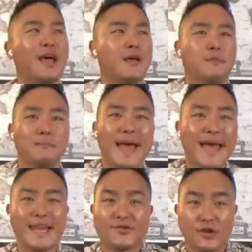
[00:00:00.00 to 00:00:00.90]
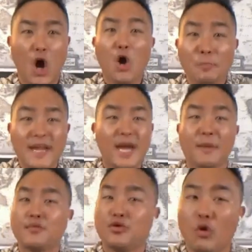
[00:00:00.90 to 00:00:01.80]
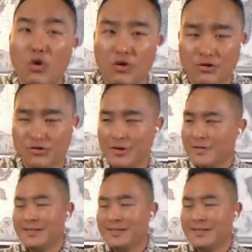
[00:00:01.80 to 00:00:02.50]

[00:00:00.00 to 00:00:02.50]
Like, man, it's opening up doors.